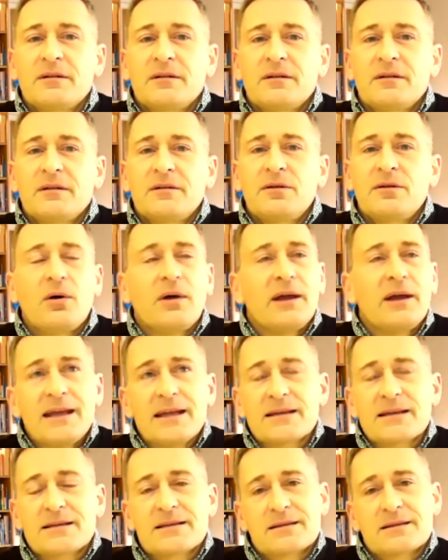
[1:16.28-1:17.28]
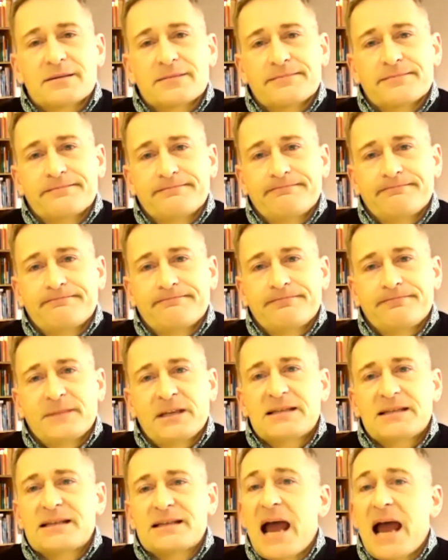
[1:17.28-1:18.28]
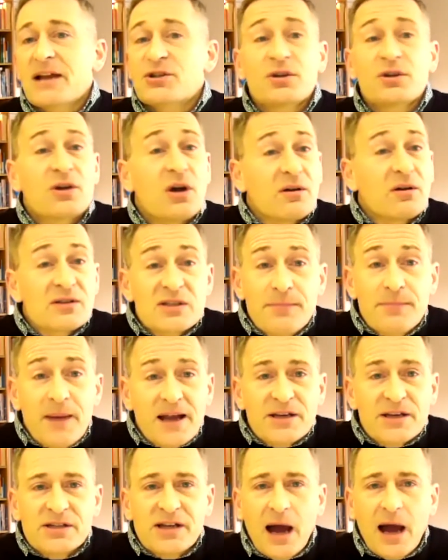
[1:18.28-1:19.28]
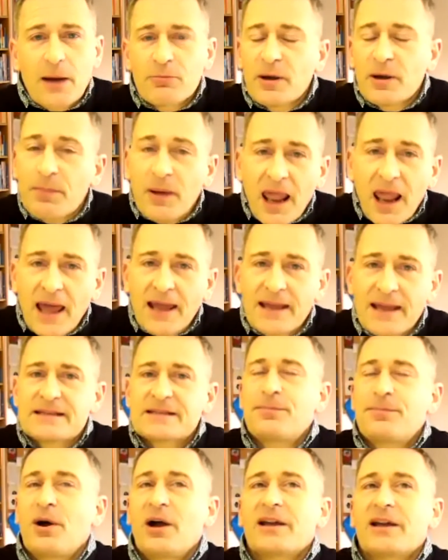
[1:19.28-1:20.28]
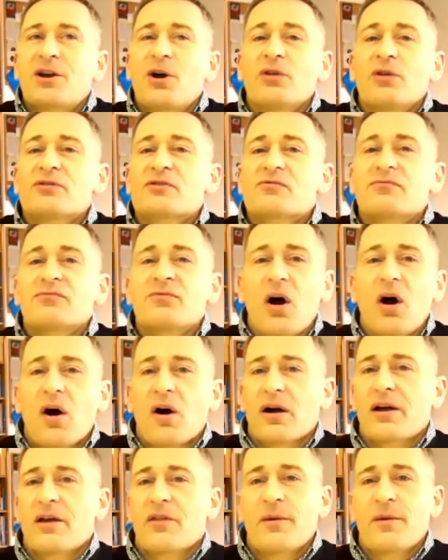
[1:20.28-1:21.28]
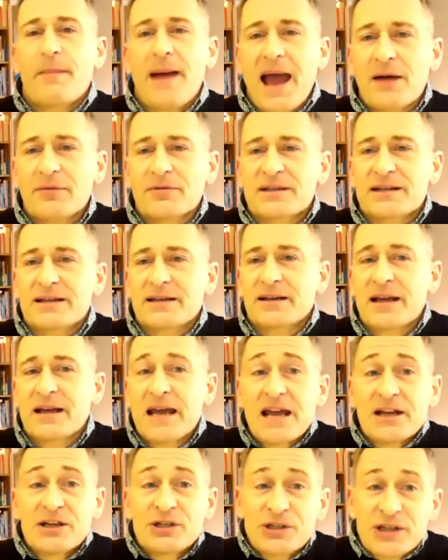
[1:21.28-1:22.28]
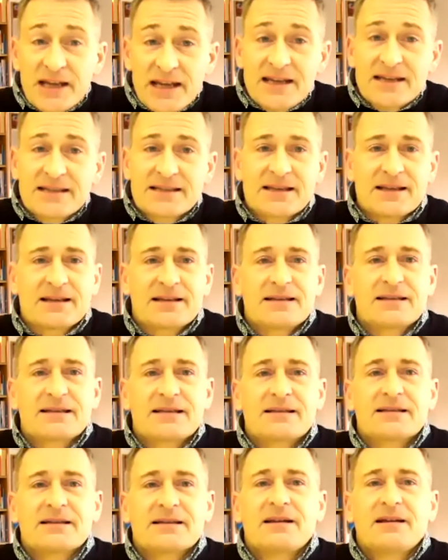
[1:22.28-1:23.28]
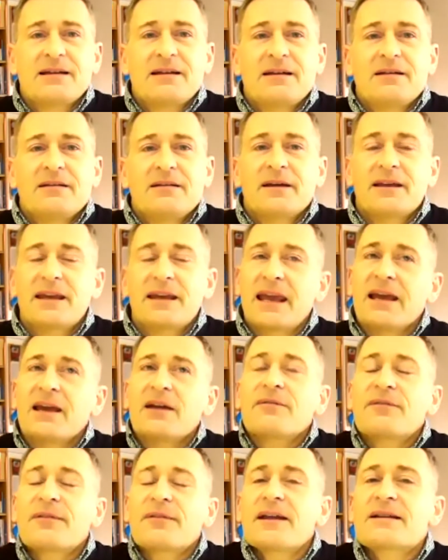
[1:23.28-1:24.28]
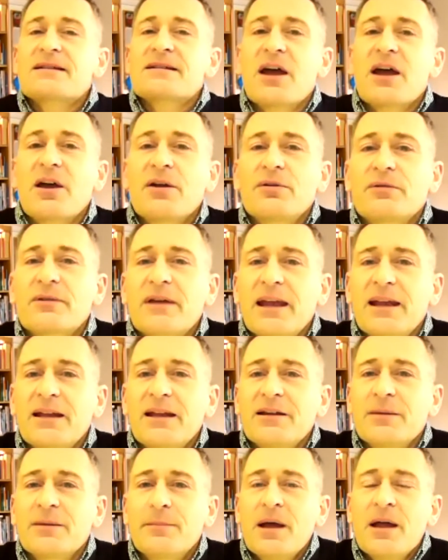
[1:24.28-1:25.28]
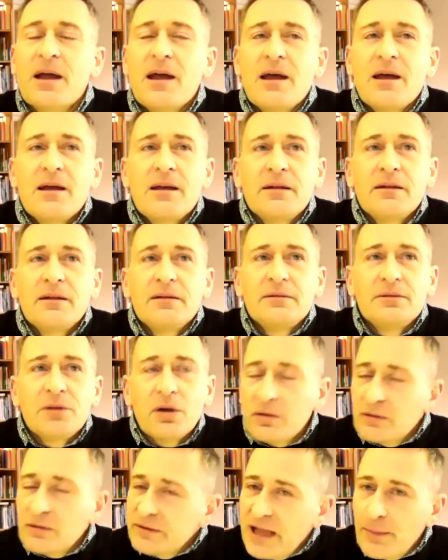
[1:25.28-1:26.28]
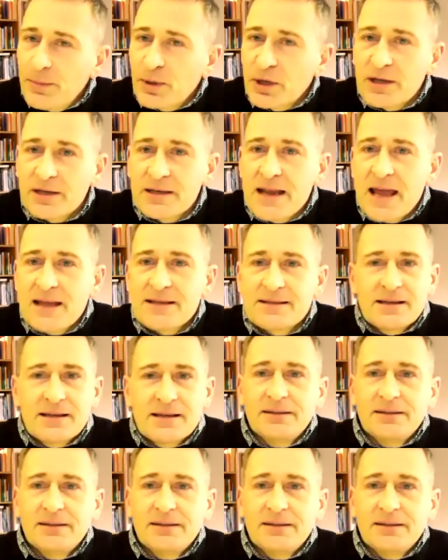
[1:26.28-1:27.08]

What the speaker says: not his. The statue got smashed up, replaced by God's rock, the mountain. Jesus, the king of the eternal kingdom, not Nebuchadnezzar.